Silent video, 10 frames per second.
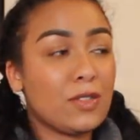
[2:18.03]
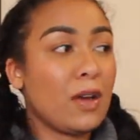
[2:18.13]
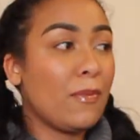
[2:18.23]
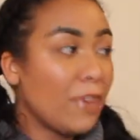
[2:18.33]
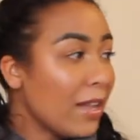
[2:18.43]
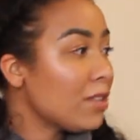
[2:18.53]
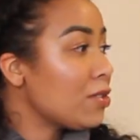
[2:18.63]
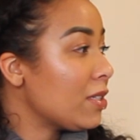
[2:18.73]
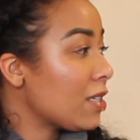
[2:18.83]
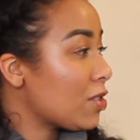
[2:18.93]
So I'm finally
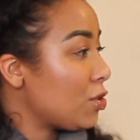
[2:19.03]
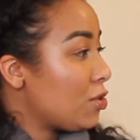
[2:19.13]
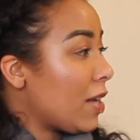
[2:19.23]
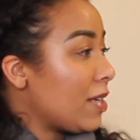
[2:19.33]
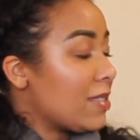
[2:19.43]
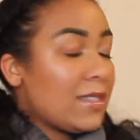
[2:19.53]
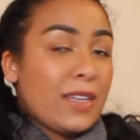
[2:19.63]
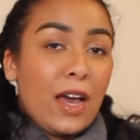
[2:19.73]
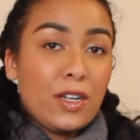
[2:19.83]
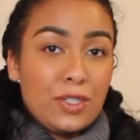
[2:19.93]
doing it so that you guys can see
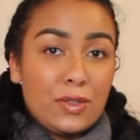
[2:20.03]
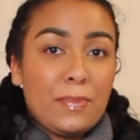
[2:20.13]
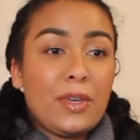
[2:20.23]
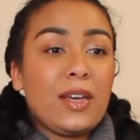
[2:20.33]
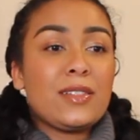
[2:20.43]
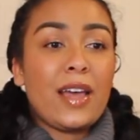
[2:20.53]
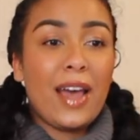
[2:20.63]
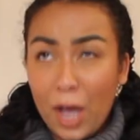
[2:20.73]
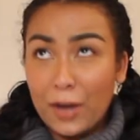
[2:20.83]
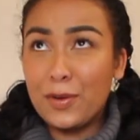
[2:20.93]
how to do it because I've
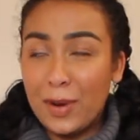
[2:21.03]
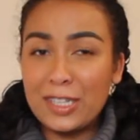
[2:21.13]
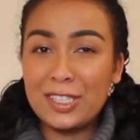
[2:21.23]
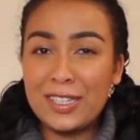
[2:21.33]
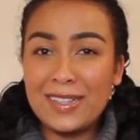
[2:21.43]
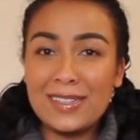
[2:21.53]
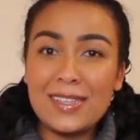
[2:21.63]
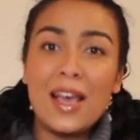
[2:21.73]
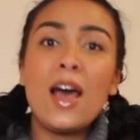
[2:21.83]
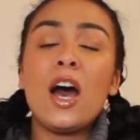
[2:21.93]
gotten questions
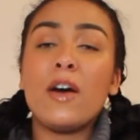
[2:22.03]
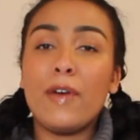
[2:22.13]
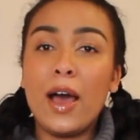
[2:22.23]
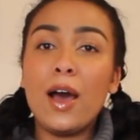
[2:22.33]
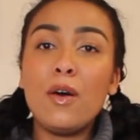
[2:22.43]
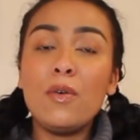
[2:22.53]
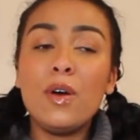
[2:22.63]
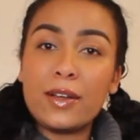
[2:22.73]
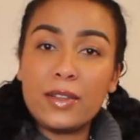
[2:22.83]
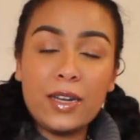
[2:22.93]
of how
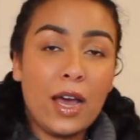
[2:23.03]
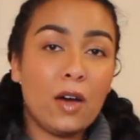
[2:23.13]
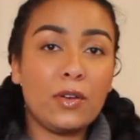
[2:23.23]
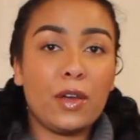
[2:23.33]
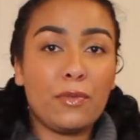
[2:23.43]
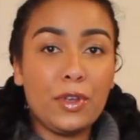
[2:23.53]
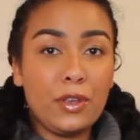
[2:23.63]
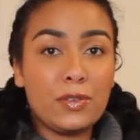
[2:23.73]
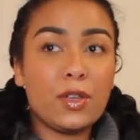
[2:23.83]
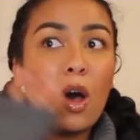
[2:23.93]
I clean out and
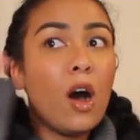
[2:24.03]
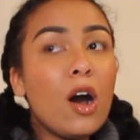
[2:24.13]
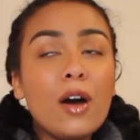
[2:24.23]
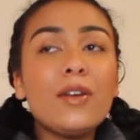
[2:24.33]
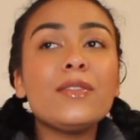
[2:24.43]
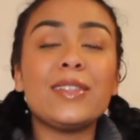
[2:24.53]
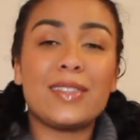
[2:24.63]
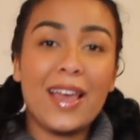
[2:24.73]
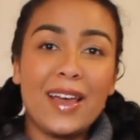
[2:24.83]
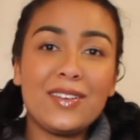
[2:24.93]
reuse all these
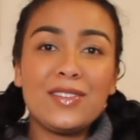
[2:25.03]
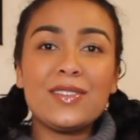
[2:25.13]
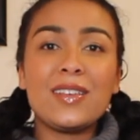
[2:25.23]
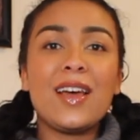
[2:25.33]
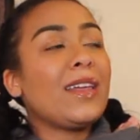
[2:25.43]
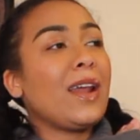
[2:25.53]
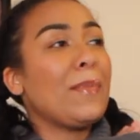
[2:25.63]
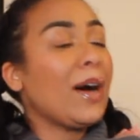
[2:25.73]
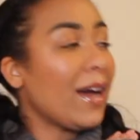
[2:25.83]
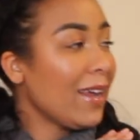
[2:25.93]
candles that I
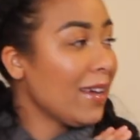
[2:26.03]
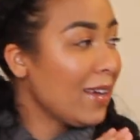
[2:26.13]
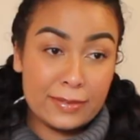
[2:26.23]
buy.